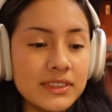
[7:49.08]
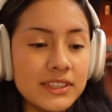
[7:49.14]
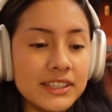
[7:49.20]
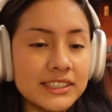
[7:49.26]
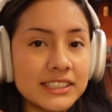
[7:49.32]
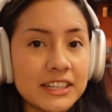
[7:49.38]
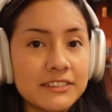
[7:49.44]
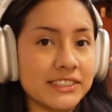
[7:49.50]

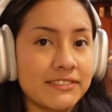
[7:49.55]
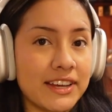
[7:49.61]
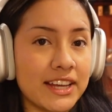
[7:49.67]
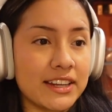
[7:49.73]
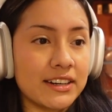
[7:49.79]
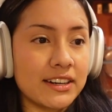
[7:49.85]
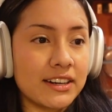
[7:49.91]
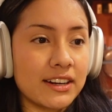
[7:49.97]
because I have the
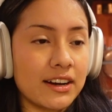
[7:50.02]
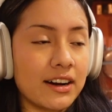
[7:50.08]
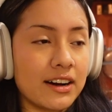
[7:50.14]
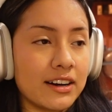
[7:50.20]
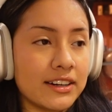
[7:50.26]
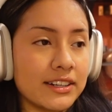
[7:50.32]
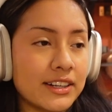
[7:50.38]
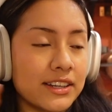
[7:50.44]
event
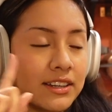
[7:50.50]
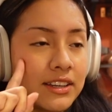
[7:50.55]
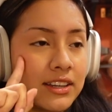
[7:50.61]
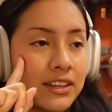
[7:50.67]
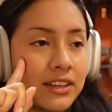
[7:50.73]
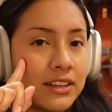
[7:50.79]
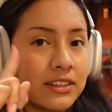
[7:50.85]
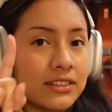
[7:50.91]
on
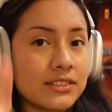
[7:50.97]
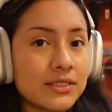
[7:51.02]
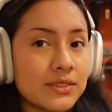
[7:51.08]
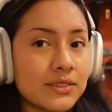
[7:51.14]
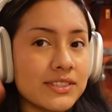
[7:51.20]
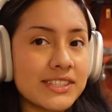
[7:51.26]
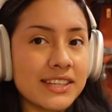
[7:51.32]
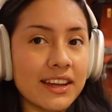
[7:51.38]

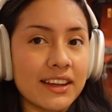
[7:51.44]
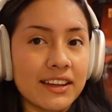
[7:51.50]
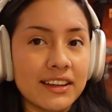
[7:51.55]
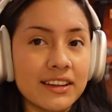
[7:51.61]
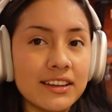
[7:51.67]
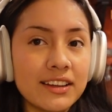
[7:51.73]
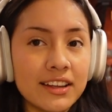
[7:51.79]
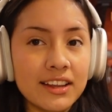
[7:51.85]

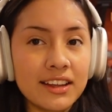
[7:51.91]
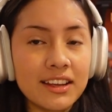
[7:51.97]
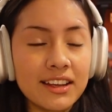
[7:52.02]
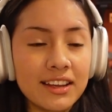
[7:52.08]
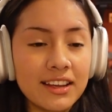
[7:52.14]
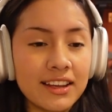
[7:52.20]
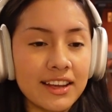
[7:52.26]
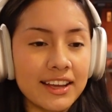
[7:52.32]
Tuesday
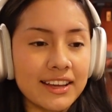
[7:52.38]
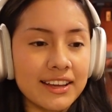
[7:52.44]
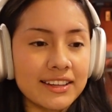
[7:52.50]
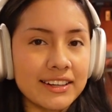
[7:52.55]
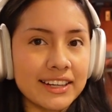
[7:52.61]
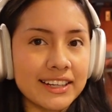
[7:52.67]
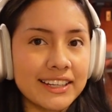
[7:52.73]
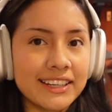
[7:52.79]

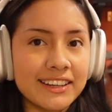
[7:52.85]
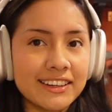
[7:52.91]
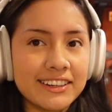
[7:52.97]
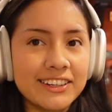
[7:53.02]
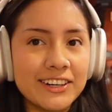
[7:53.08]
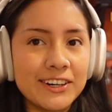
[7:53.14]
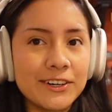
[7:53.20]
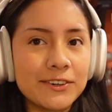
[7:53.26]
and I can't
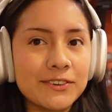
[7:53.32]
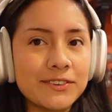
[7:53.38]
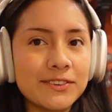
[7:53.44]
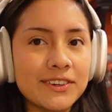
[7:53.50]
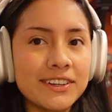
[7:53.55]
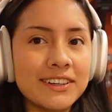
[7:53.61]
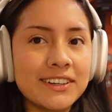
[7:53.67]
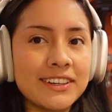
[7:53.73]
go
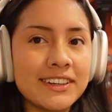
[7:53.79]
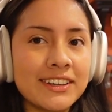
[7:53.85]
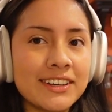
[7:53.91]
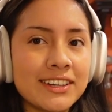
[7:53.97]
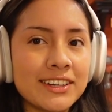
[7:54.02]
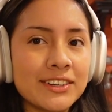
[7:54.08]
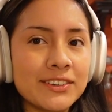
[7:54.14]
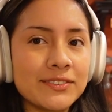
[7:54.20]

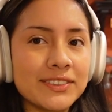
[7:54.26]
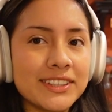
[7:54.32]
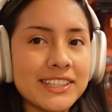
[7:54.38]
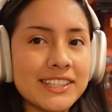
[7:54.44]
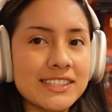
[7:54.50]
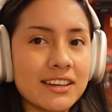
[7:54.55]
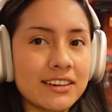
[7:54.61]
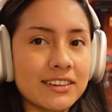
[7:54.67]
with
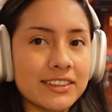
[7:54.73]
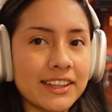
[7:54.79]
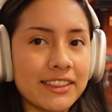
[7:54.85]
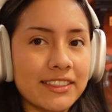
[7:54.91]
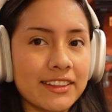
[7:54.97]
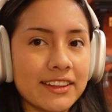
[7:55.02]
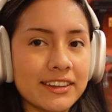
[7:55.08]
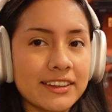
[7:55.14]
these ugly
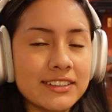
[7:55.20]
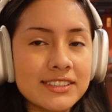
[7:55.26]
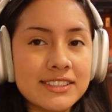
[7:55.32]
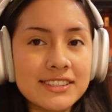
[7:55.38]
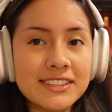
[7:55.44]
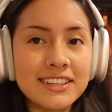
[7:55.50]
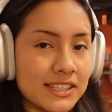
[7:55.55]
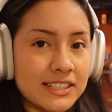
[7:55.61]

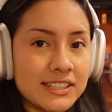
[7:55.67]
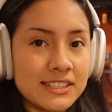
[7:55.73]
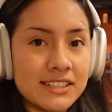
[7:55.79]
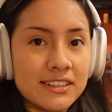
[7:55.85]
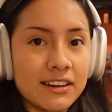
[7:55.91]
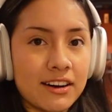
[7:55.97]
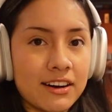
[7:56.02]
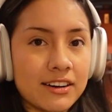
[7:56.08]
things, these
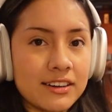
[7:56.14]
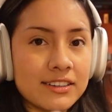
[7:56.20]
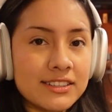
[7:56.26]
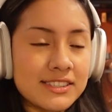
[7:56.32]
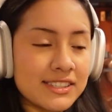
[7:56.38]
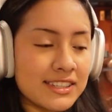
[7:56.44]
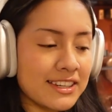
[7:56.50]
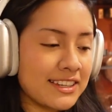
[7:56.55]
dogs.